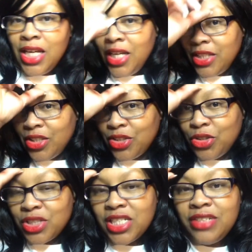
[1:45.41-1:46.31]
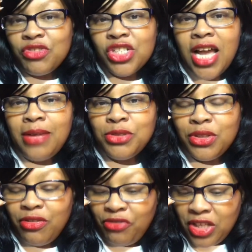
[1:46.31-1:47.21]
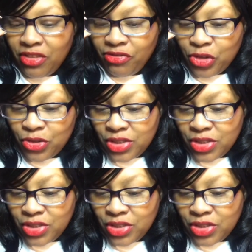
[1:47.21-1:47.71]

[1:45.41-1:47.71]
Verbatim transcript: the 13th chapter, the 5th verse.